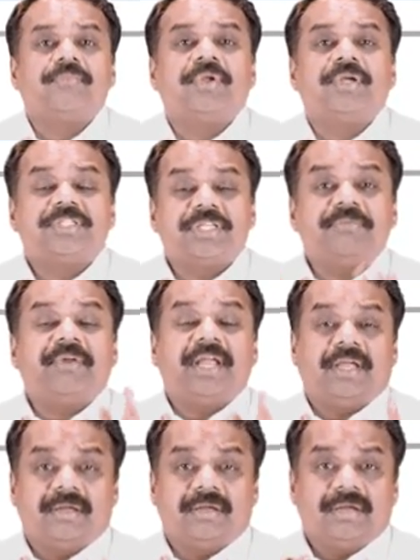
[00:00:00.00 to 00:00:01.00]

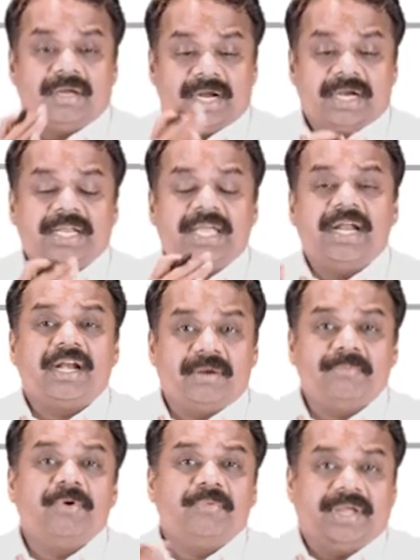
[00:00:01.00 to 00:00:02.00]
Severing, cutting and
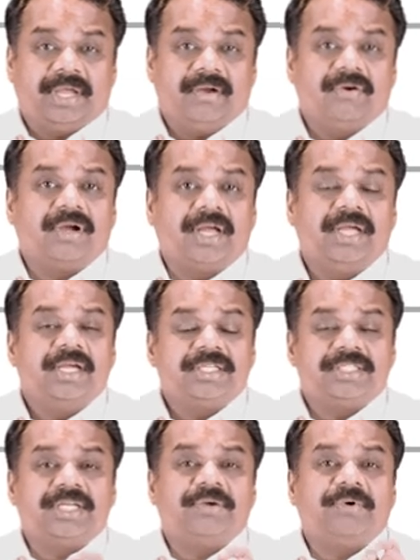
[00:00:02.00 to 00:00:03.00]
removing. Okay,
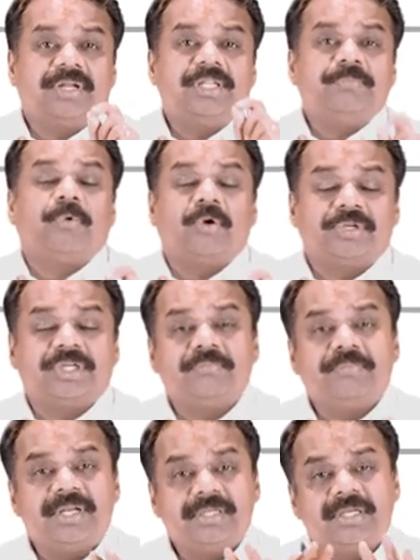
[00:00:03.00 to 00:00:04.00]
sever the portion
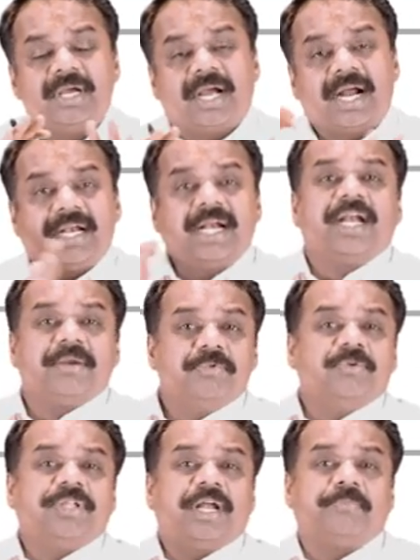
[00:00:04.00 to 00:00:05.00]
means cut and
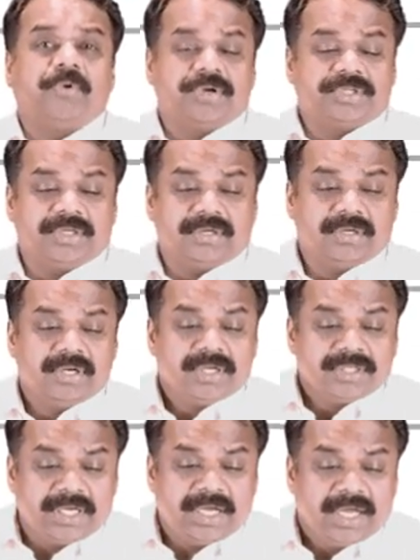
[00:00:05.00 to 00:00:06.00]
remove that portion.
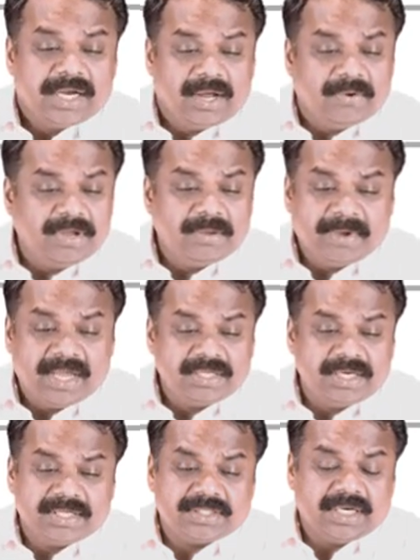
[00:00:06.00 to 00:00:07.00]
See, now
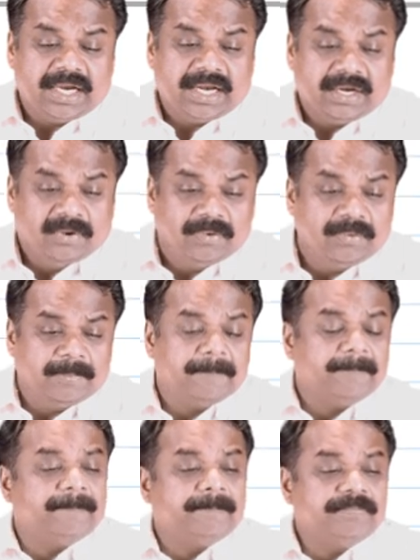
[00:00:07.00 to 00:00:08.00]
imagine a scenario
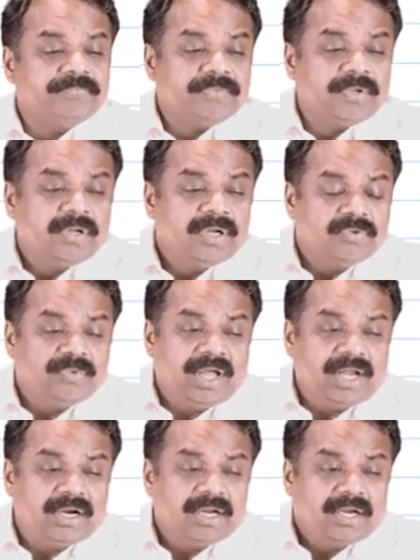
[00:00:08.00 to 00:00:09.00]

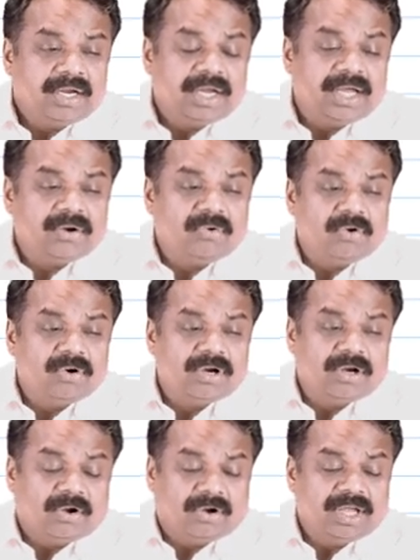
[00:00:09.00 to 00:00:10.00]
where an
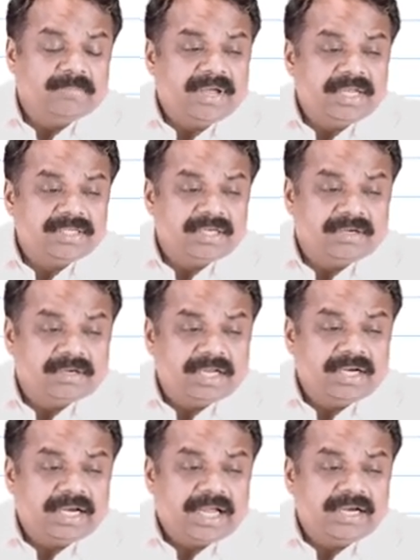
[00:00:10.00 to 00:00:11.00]
old law, imagine
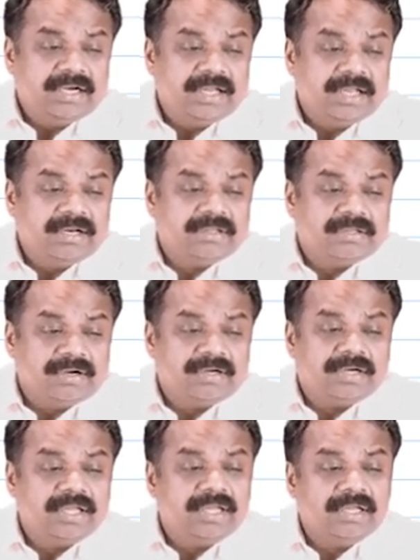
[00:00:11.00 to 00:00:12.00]
a
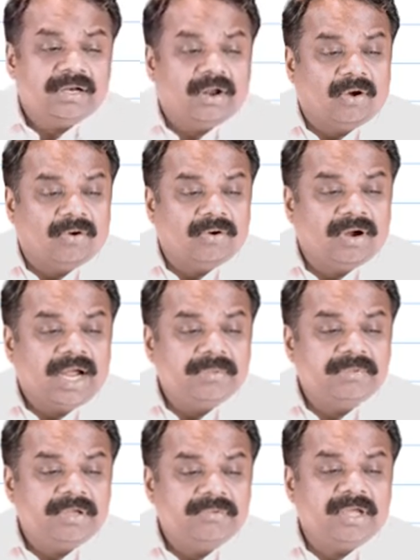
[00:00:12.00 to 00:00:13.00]
1930 law. I
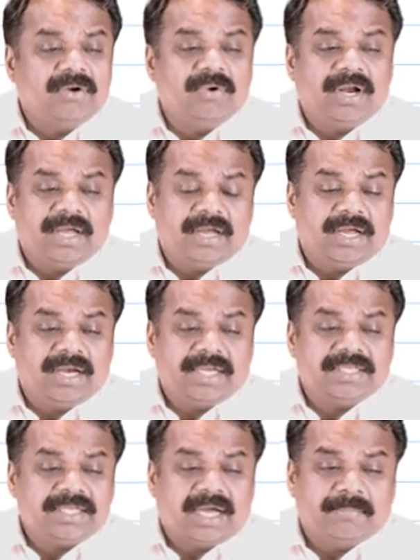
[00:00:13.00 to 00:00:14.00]
am giving an
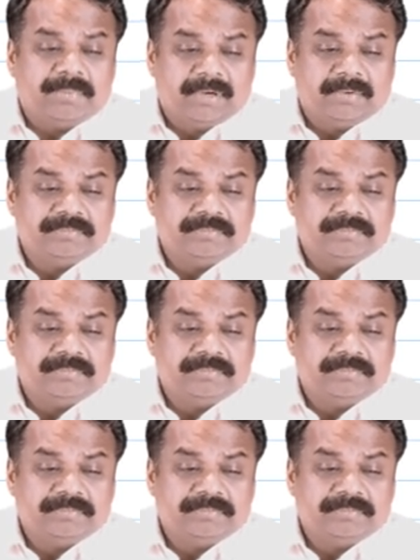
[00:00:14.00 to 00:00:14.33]
example.